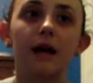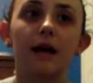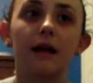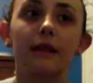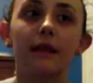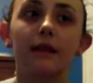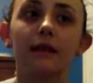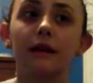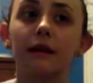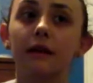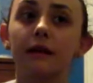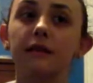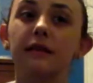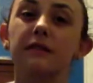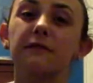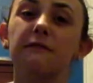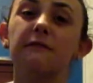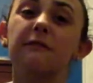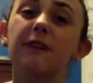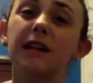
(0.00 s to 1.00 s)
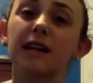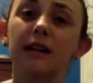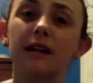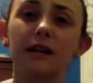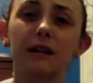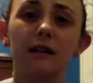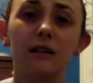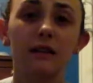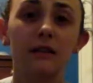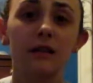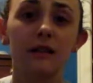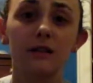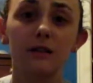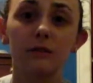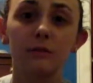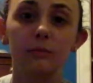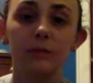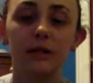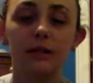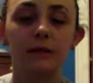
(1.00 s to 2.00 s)
I think it's fading a
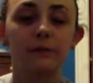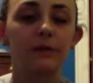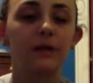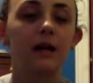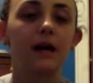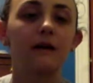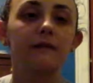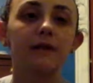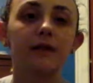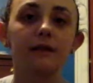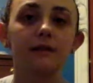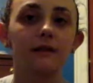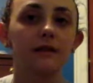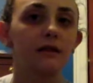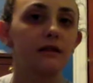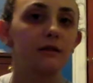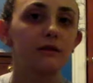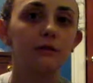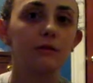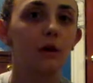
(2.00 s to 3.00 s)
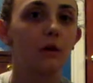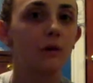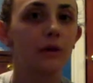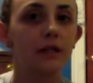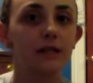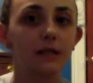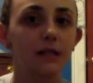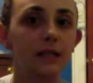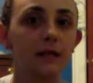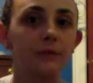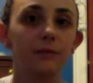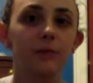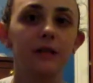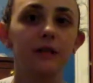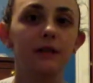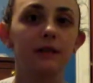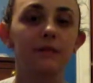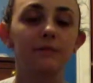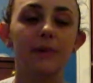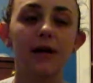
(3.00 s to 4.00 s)
little bit, but obviously there's always gonna be
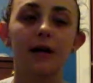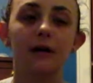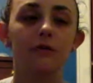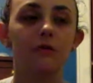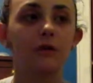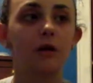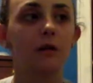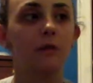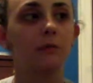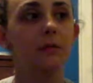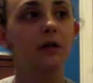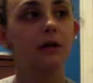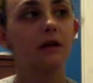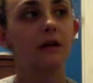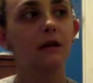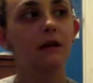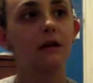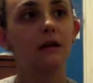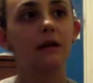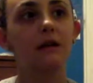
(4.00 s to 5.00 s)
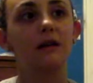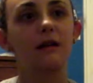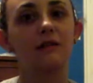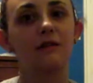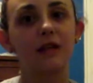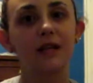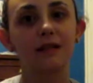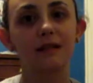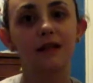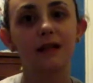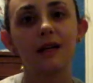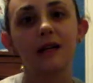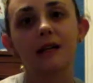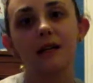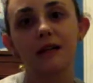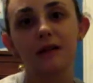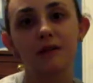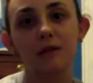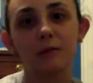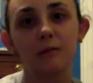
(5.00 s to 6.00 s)
this backdrop of
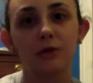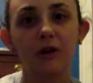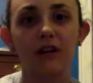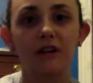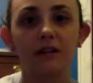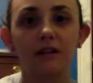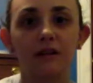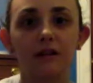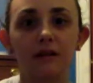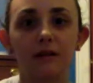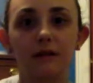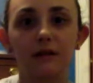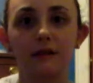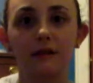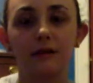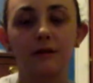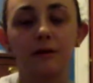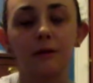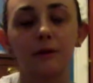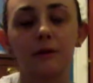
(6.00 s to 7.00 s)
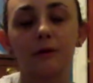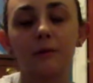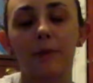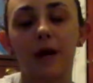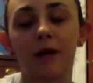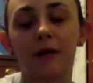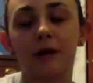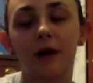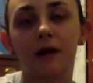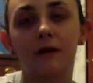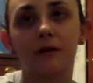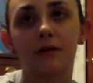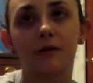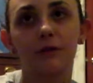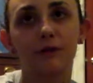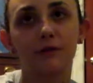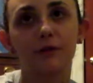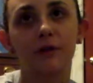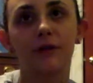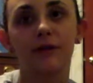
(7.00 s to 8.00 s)
anxiety and depression. You know, no matter how
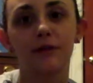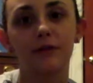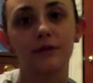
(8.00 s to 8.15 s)
good you feel,